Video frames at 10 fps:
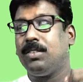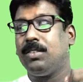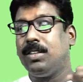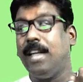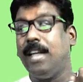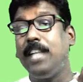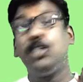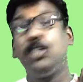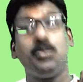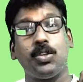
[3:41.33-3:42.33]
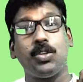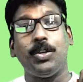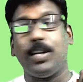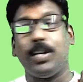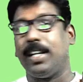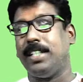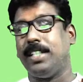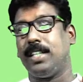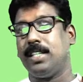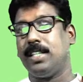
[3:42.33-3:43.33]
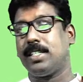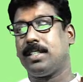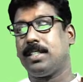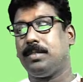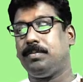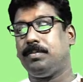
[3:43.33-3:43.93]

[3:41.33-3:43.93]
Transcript: 9q square you can write it as